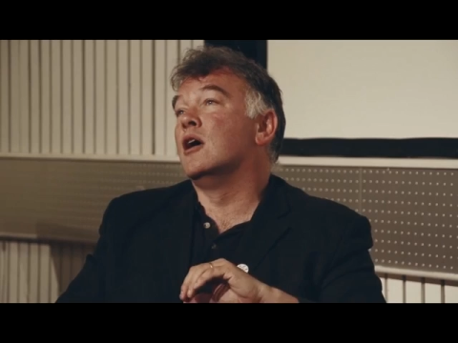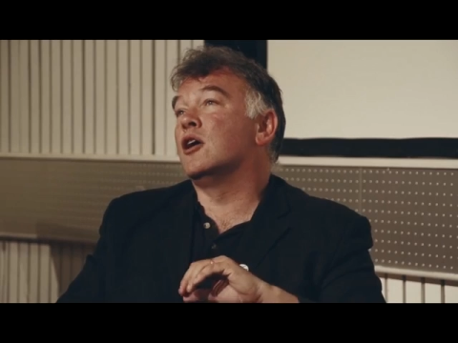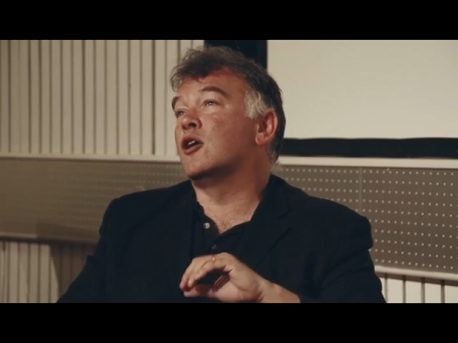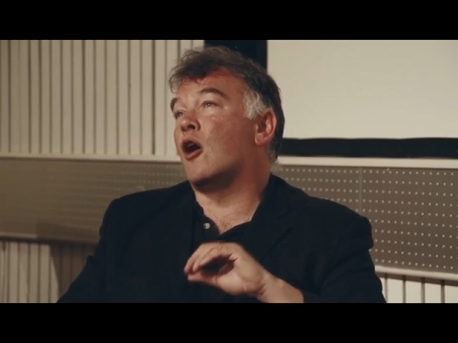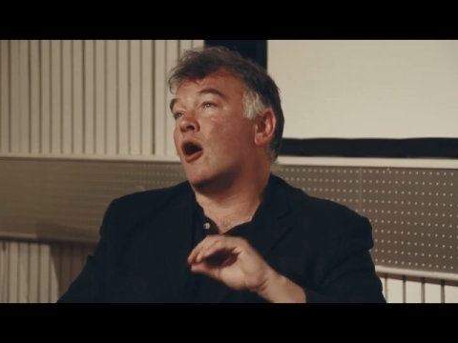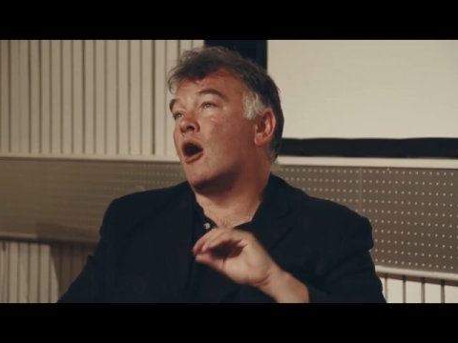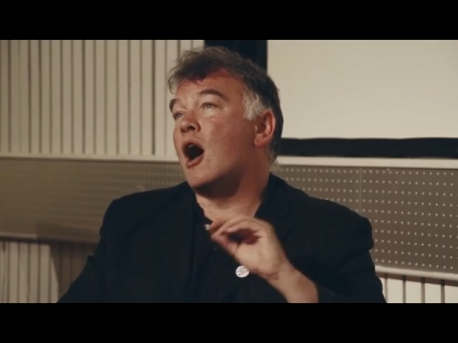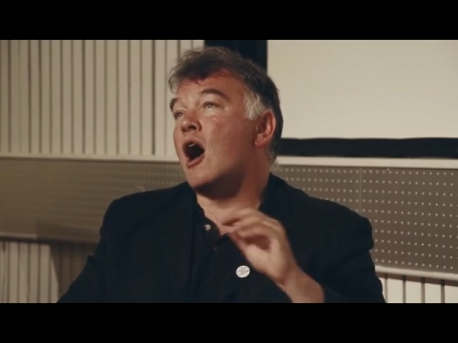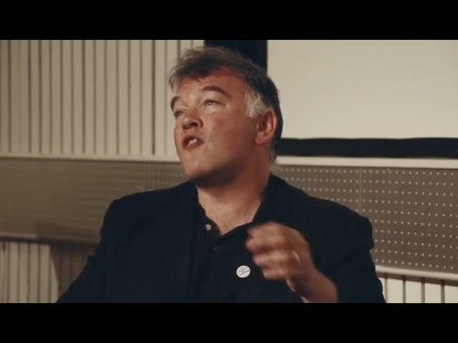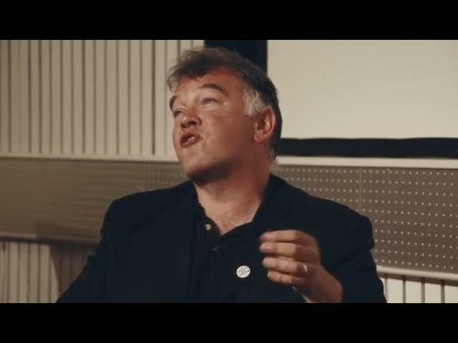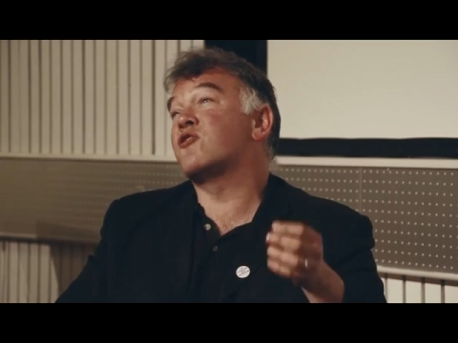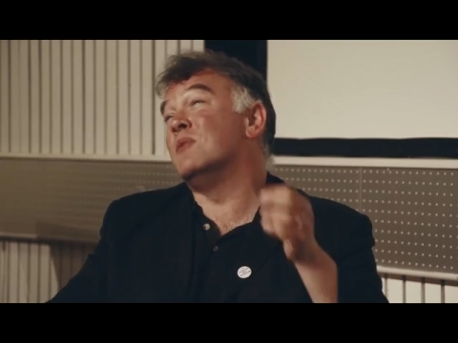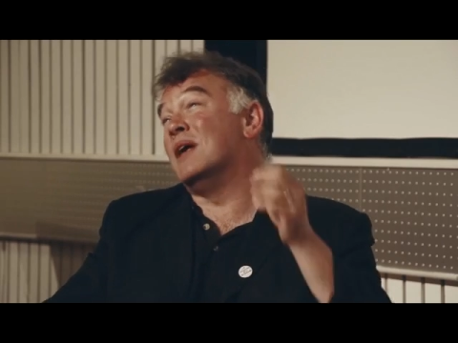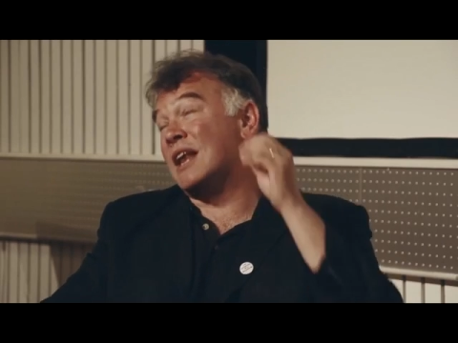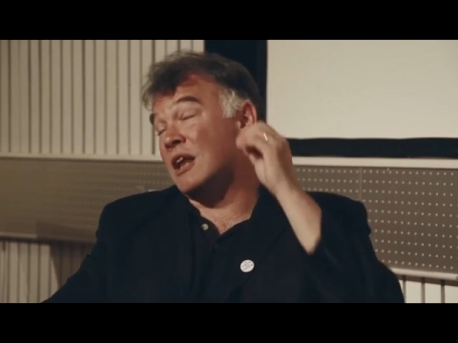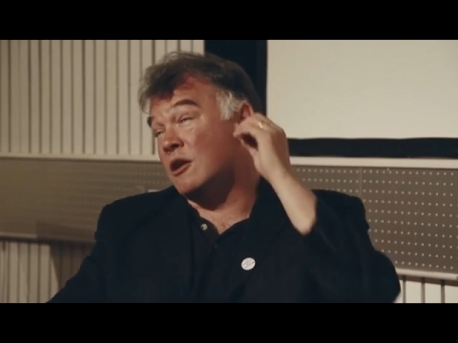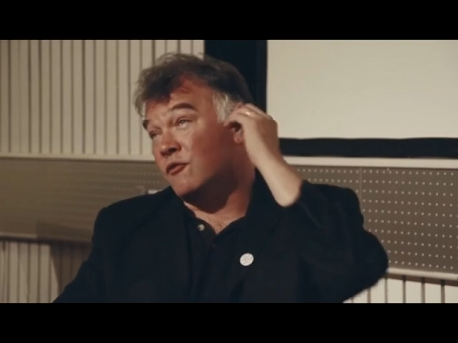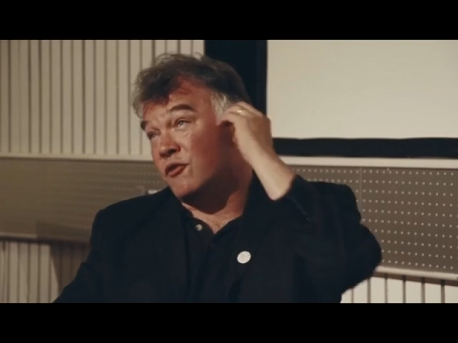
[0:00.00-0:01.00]
It got half a
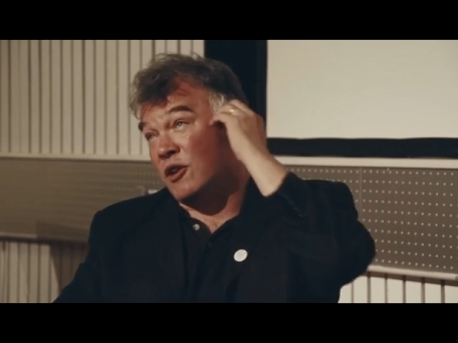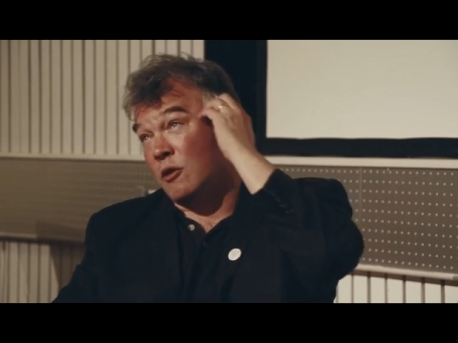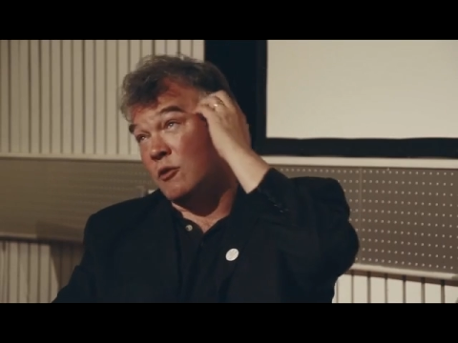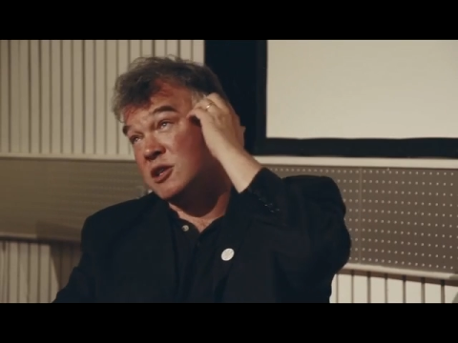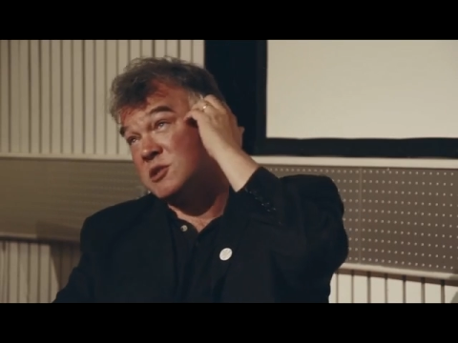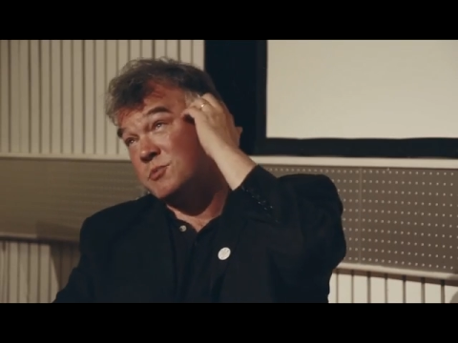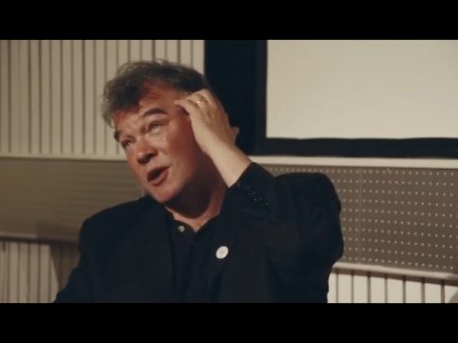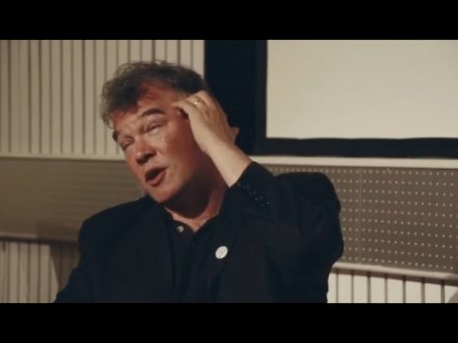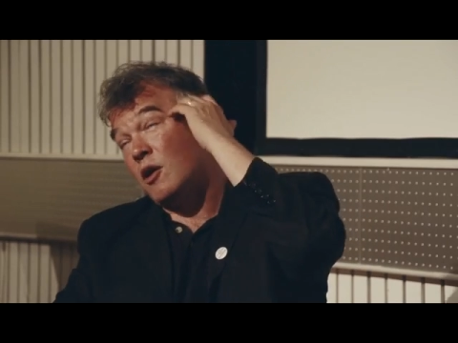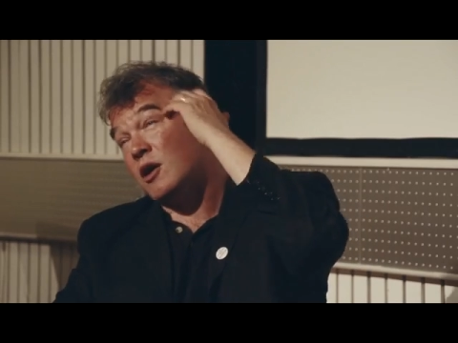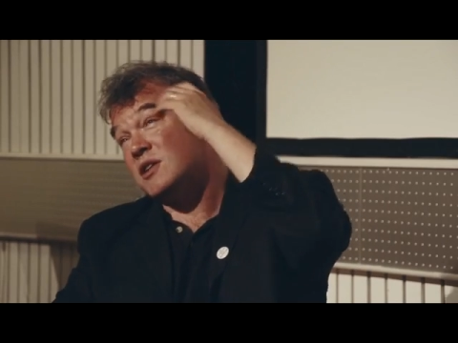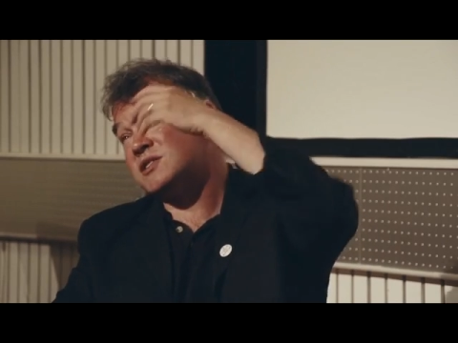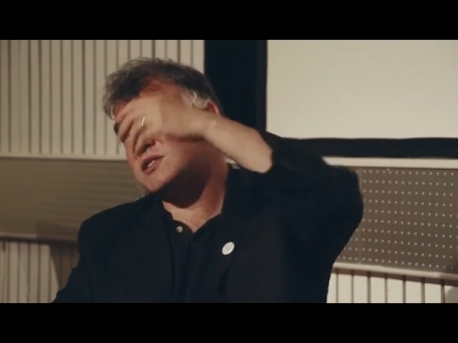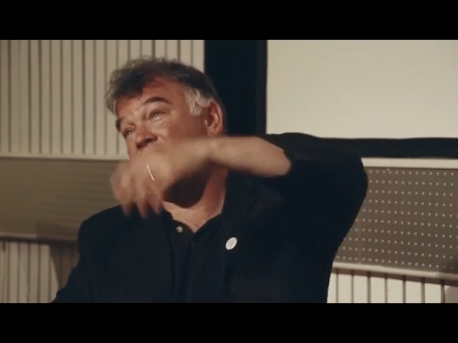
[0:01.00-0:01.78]
million viewers, but it got a